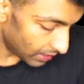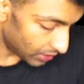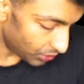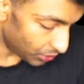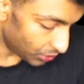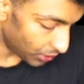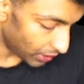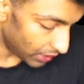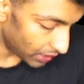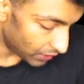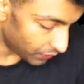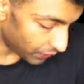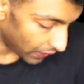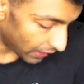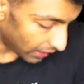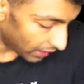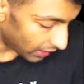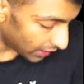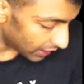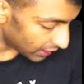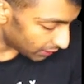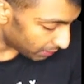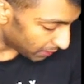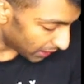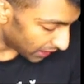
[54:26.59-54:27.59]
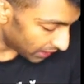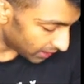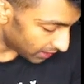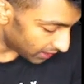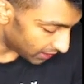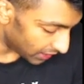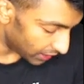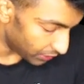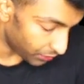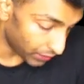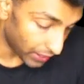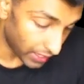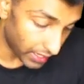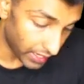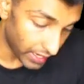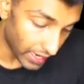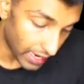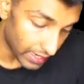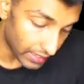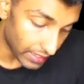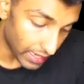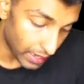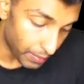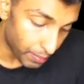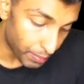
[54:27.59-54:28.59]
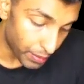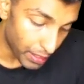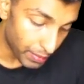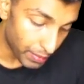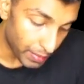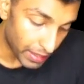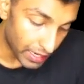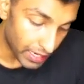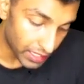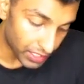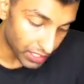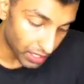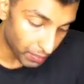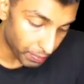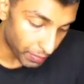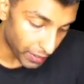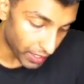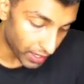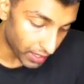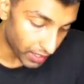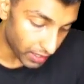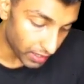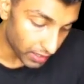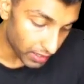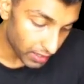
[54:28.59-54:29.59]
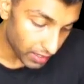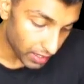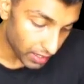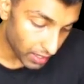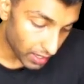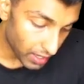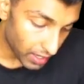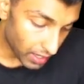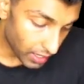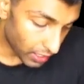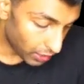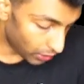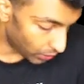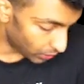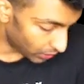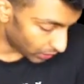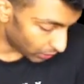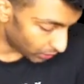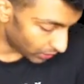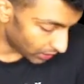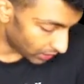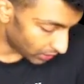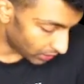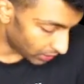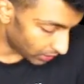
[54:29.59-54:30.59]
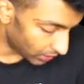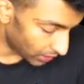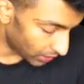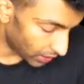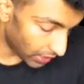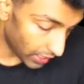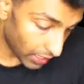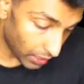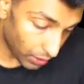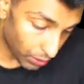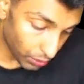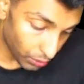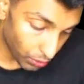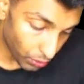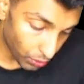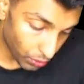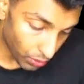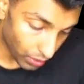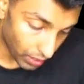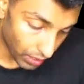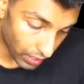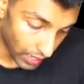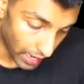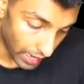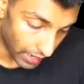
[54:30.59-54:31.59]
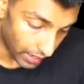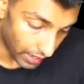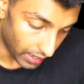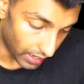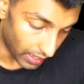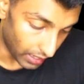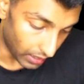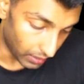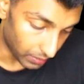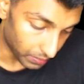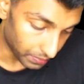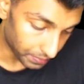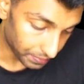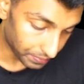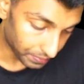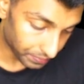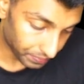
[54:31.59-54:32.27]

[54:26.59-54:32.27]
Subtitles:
So it is finalized by G20, and the implementation period is 2013 to 19.